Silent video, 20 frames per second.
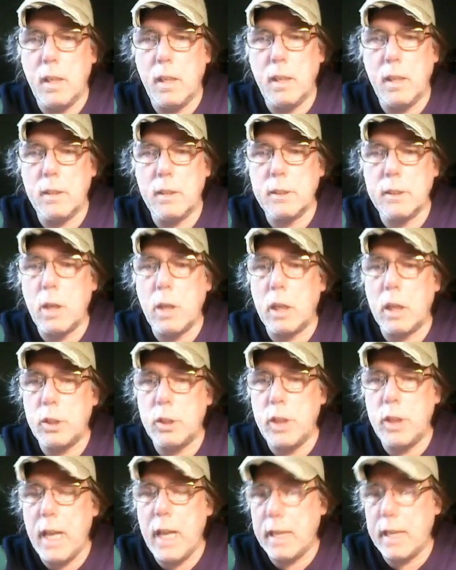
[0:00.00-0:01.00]
Scott
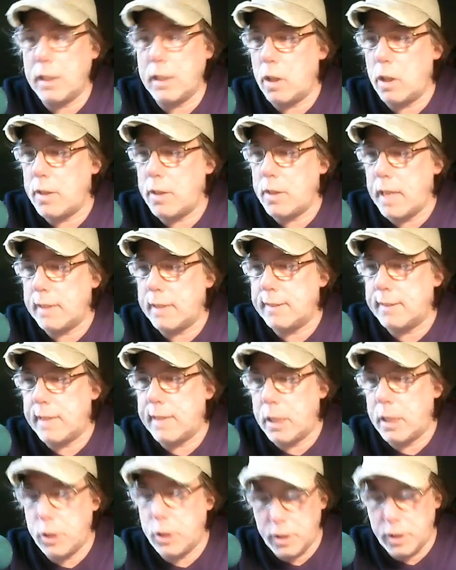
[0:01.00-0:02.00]
Shannon on that
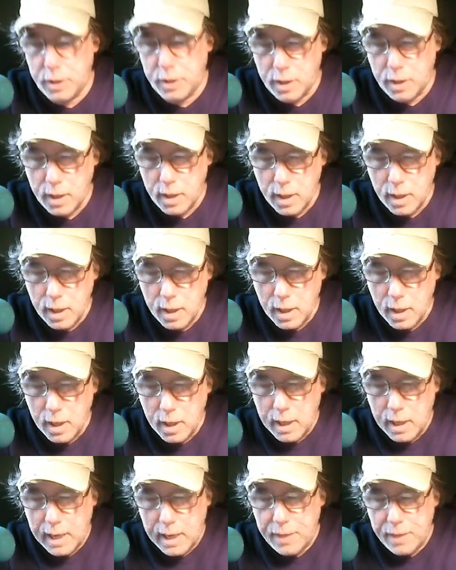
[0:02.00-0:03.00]
station,
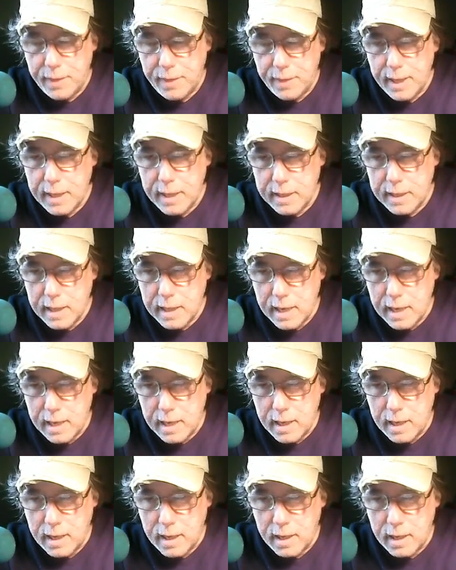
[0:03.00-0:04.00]
and then
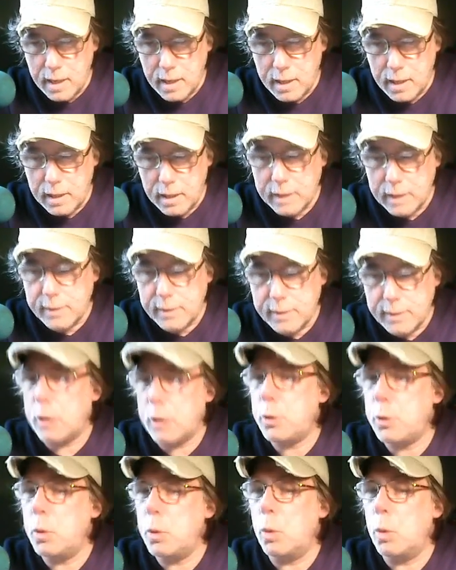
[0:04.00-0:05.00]
that's a
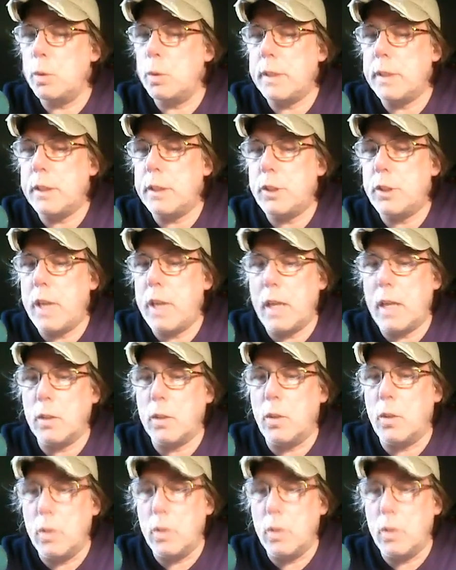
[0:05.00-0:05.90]
True Oldies channel.